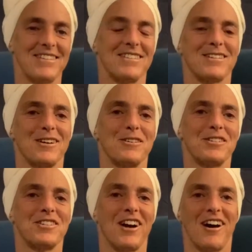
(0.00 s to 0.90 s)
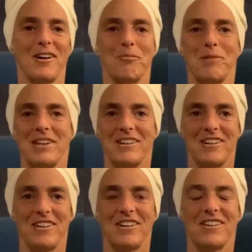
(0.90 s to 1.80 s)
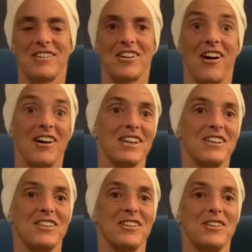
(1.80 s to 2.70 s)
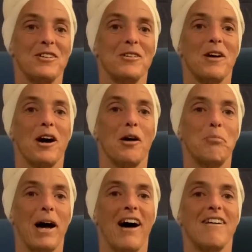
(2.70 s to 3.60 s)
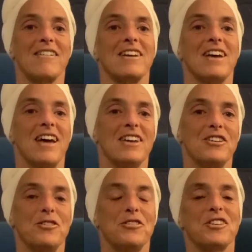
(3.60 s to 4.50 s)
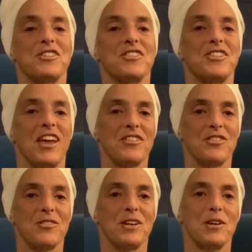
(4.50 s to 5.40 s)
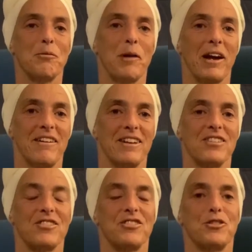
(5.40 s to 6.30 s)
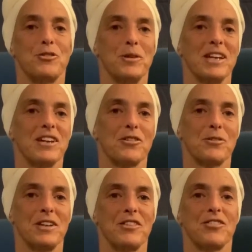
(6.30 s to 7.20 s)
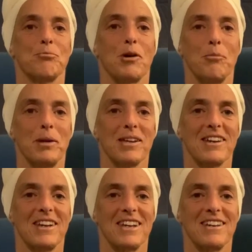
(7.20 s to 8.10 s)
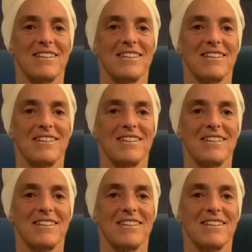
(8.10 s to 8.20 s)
is Coach Dharam here, talking to you about using sensory awareness to increase mobility.